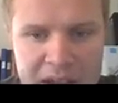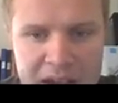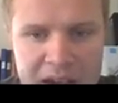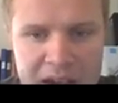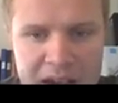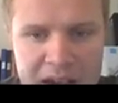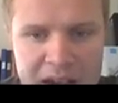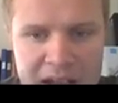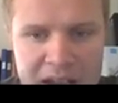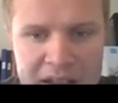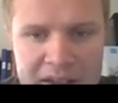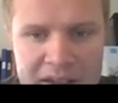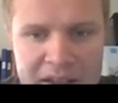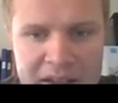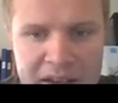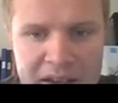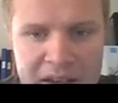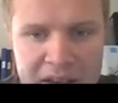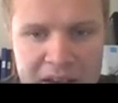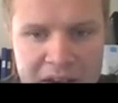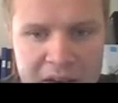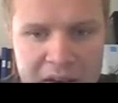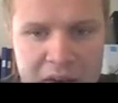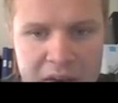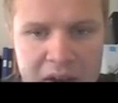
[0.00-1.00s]
later,
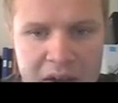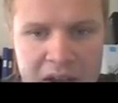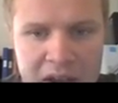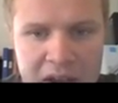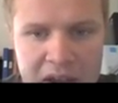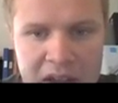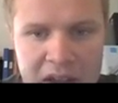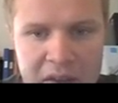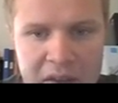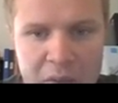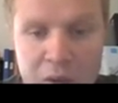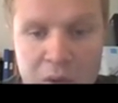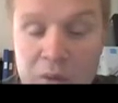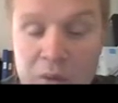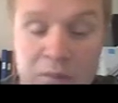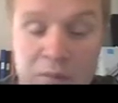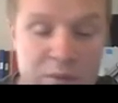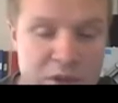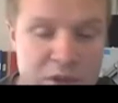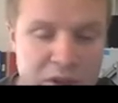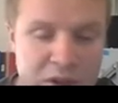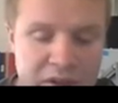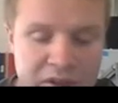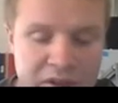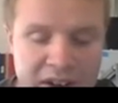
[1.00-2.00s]
or
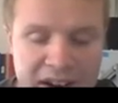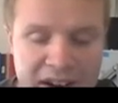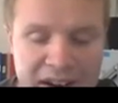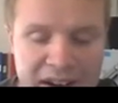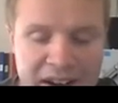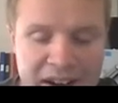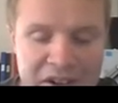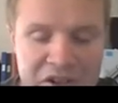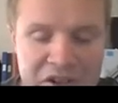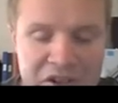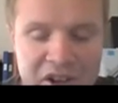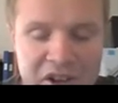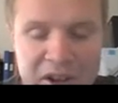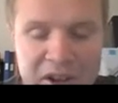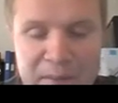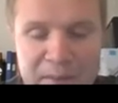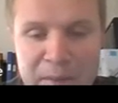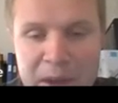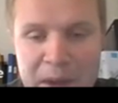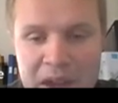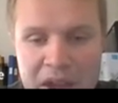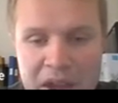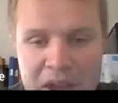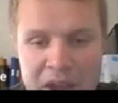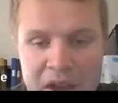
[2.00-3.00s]
sort of around lunchtime,
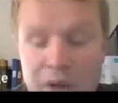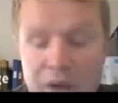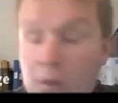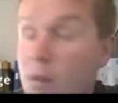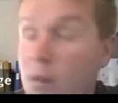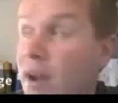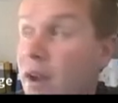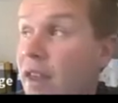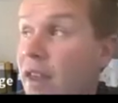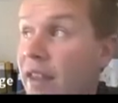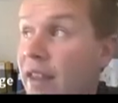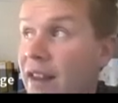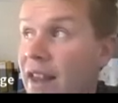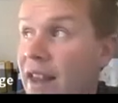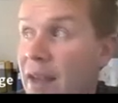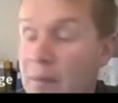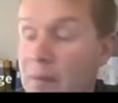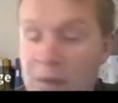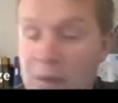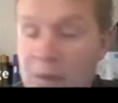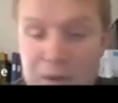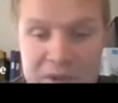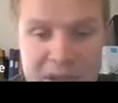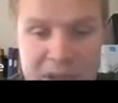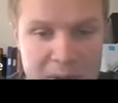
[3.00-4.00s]
where the cloud
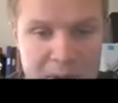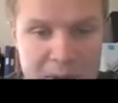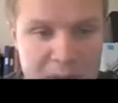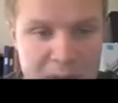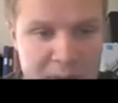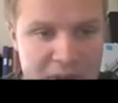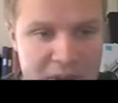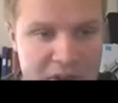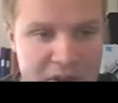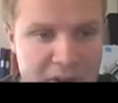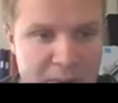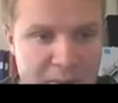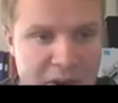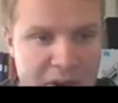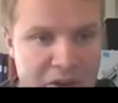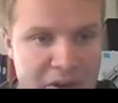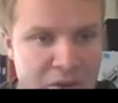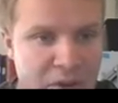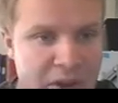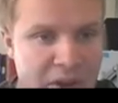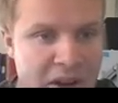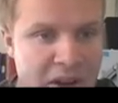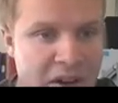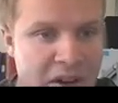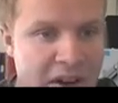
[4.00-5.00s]
builds up a little bit too much, or
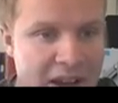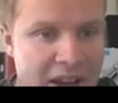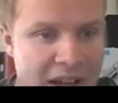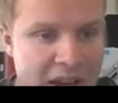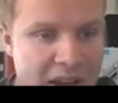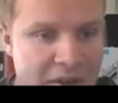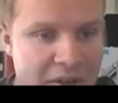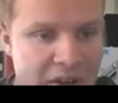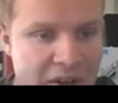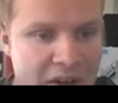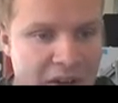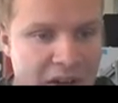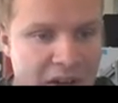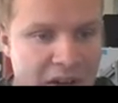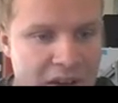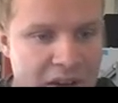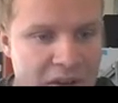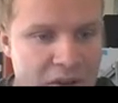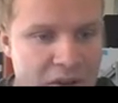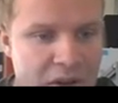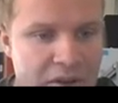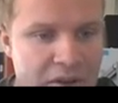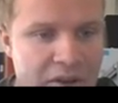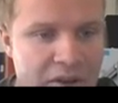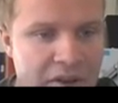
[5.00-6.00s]
the high cover
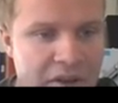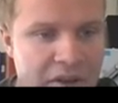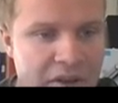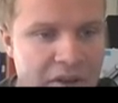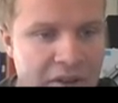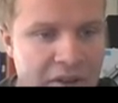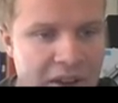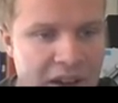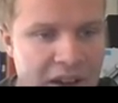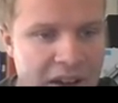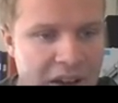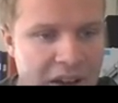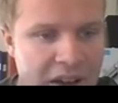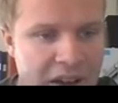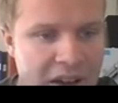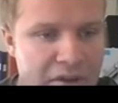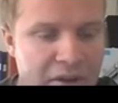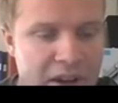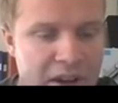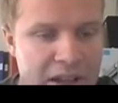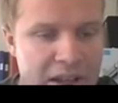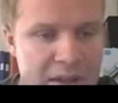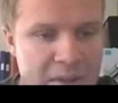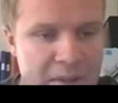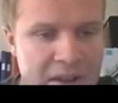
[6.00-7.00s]
sort of
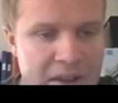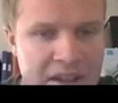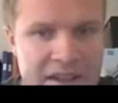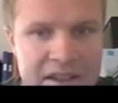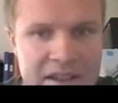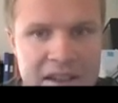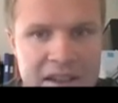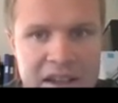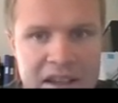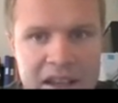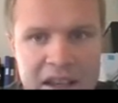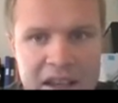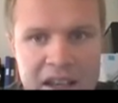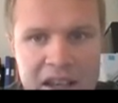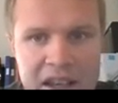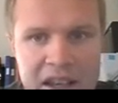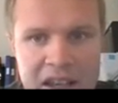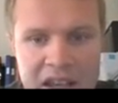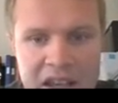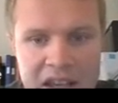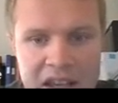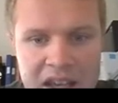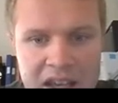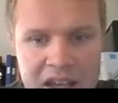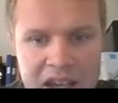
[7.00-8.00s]
conflicts with it.
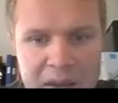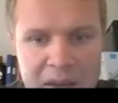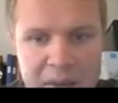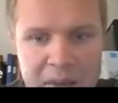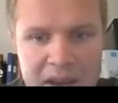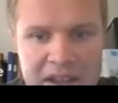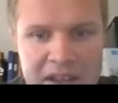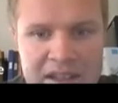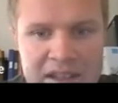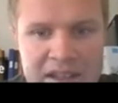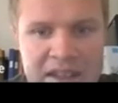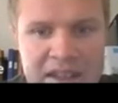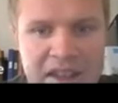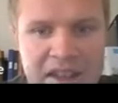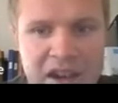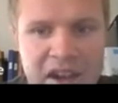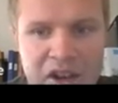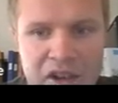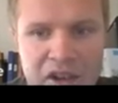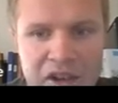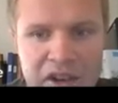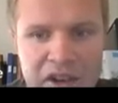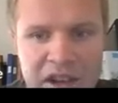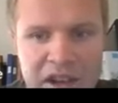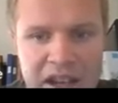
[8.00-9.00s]
And we can see that
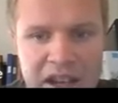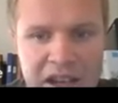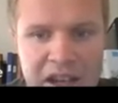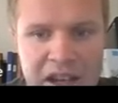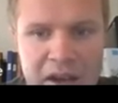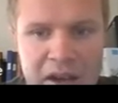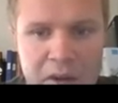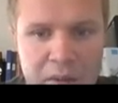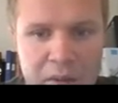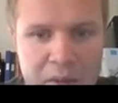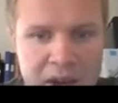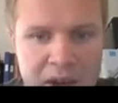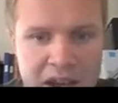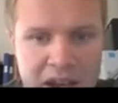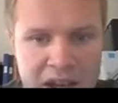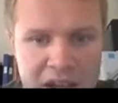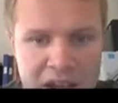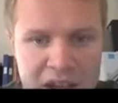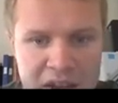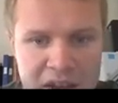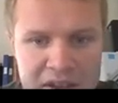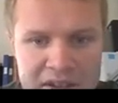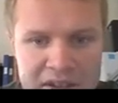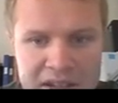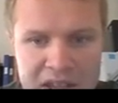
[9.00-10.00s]
on here, where you
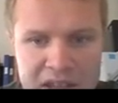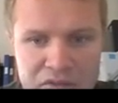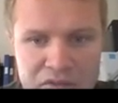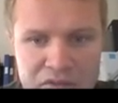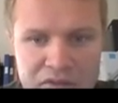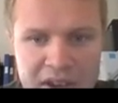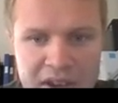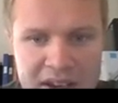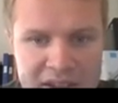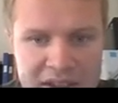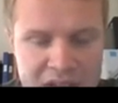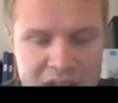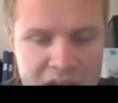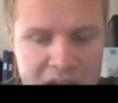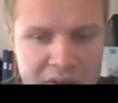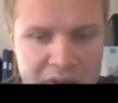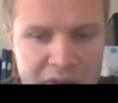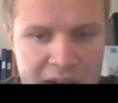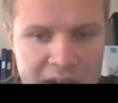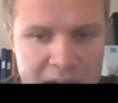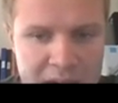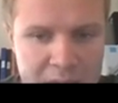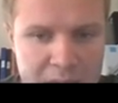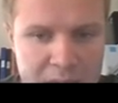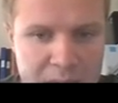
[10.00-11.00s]
can see the red is
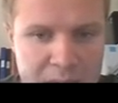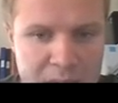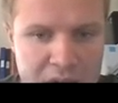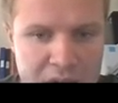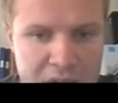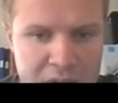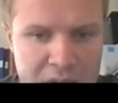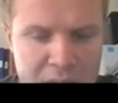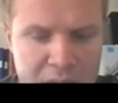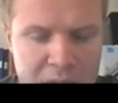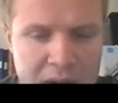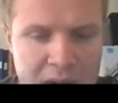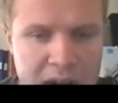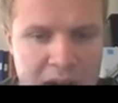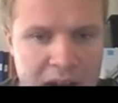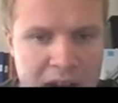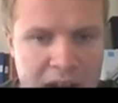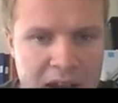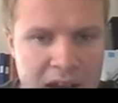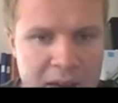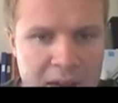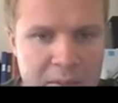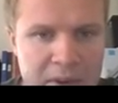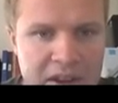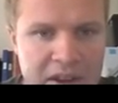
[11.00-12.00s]
overlaid with the blue.
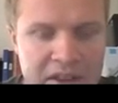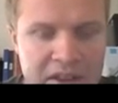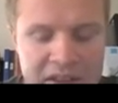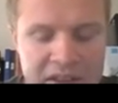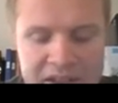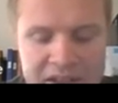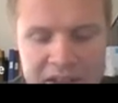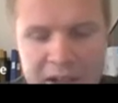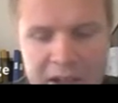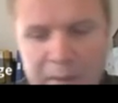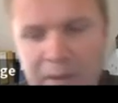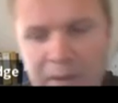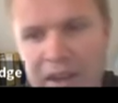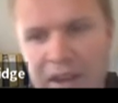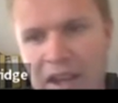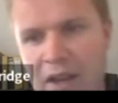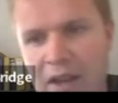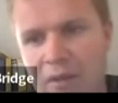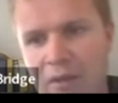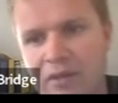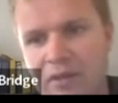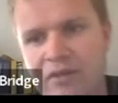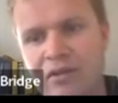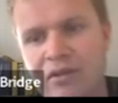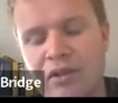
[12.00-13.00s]
But at this time of the year,
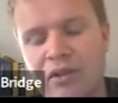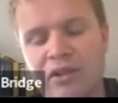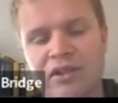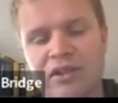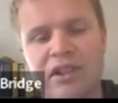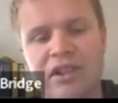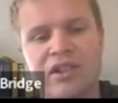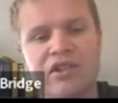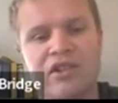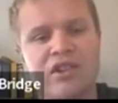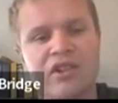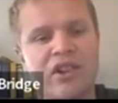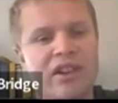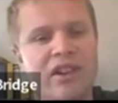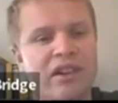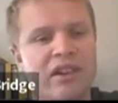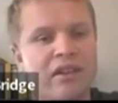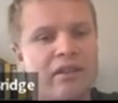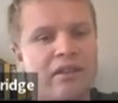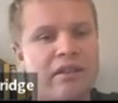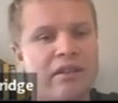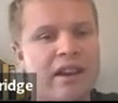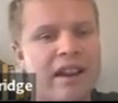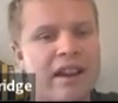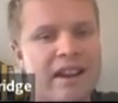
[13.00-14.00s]
with strong sunshine and a
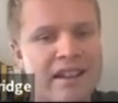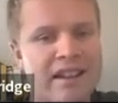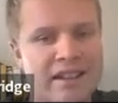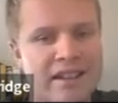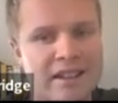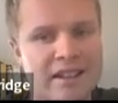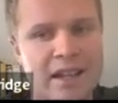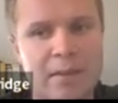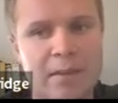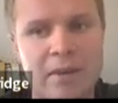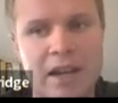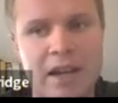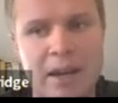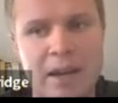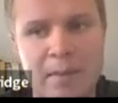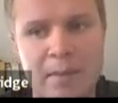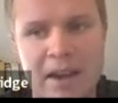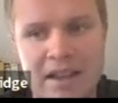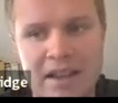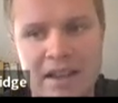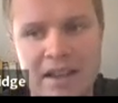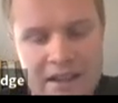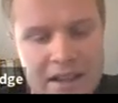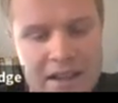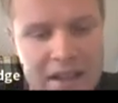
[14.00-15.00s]
fairly unstable air
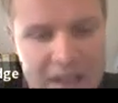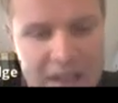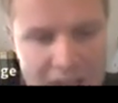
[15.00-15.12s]
mass,